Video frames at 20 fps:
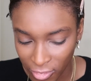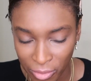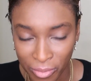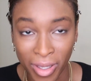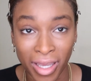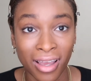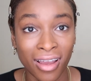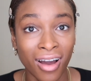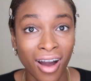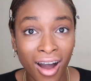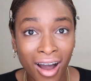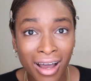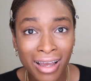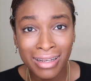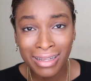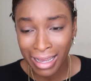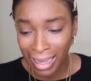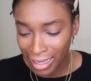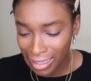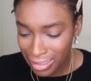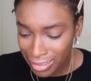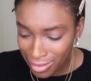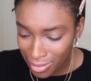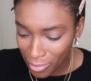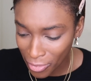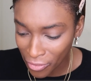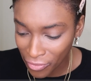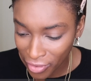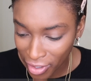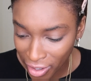my god, guys,
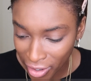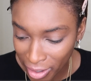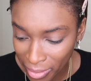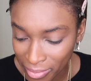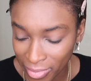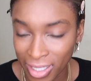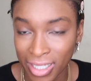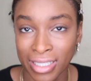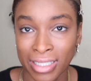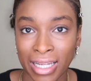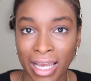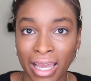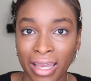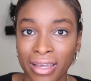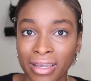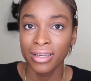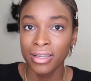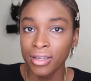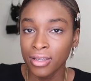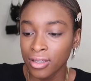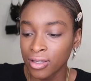I'm over here, I'm gonna die.